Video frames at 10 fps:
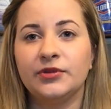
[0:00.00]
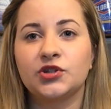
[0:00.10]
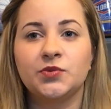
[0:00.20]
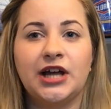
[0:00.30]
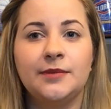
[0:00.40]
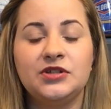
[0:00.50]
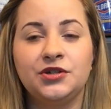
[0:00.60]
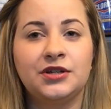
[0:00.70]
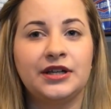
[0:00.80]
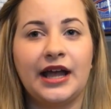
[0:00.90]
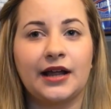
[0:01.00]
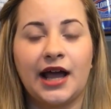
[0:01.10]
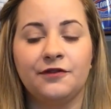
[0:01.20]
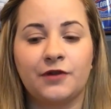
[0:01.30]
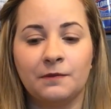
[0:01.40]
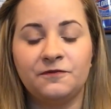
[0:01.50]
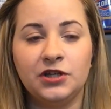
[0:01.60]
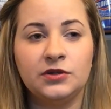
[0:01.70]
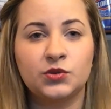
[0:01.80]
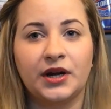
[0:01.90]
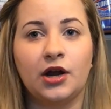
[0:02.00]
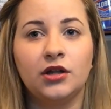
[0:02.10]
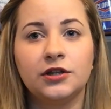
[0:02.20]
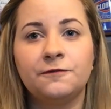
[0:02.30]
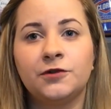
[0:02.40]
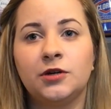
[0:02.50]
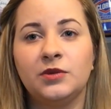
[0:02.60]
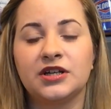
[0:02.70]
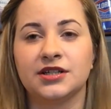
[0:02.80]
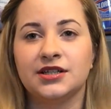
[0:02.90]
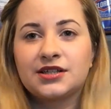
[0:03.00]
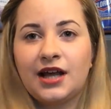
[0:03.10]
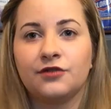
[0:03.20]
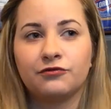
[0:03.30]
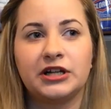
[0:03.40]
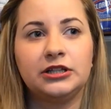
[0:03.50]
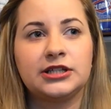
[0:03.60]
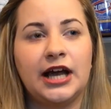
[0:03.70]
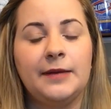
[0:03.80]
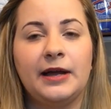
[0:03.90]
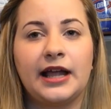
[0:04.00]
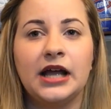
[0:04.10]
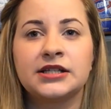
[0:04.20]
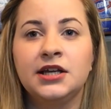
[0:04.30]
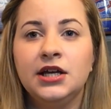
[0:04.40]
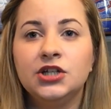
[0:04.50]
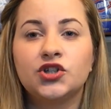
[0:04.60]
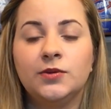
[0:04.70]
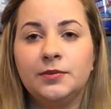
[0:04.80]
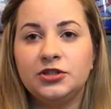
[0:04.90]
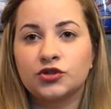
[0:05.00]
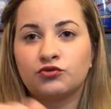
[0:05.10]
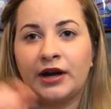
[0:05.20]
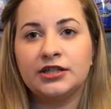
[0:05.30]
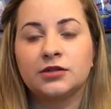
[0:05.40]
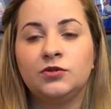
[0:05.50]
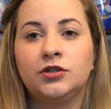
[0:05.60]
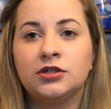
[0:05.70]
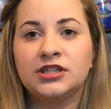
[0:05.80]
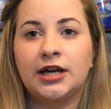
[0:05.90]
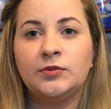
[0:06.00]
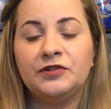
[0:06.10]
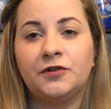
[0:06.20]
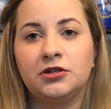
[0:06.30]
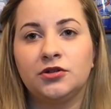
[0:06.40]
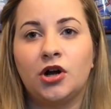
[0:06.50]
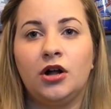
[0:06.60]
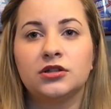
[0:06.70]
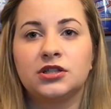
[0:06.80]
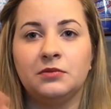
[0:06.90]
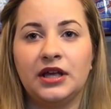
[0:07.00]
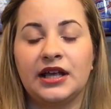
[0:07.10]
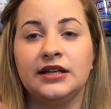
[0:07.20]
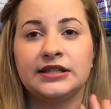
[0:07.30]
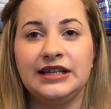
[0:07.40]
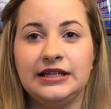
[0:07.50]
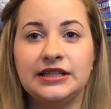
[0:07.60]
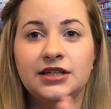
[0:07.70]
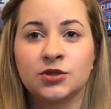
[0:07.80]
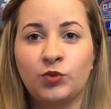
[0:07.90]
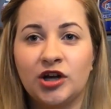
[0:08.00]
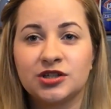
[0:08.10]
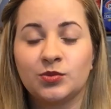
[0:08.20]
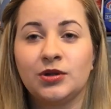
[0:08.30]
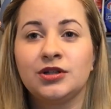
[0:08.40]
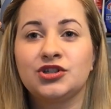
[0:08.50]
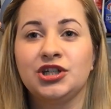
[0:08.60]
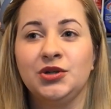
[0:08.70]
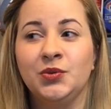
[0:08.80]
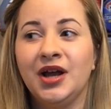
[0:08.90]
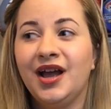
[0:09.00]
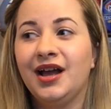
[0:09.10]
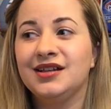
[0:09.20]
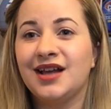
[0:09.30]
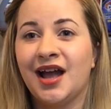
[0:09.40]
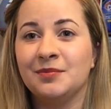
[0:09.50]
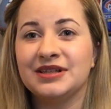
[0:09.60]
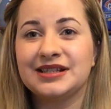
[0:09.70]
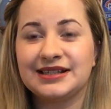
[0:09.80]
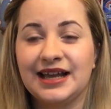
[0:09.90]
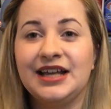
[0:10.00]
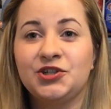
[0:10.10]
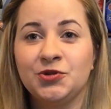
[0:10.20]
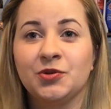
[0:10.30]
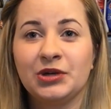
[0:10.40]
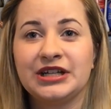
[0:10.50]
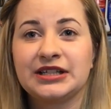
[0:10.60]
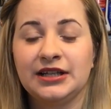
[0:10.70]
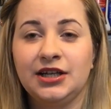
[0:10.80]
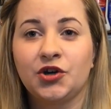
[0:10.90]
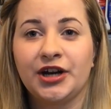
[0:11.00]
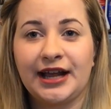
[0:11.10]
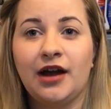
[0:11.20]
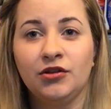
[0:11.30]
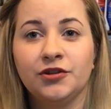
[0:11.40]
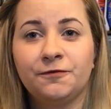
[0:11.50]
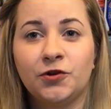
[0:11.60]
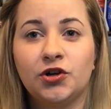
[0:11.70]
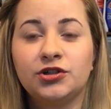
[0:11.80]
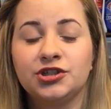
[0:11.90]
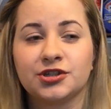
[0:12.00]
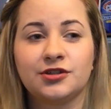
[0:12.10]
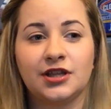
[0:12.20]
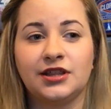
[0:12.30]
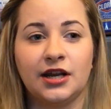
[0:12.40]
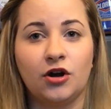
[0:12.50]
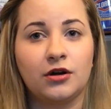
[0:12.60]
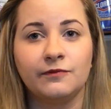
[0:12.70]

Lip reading: Sometimes you can get kind of confused when you're on the phone because it's kind of real time, I guess. So maybe just write some notes down before you call to make it as easy as possible to say to the person that you're going to get on the phone, just so that they're not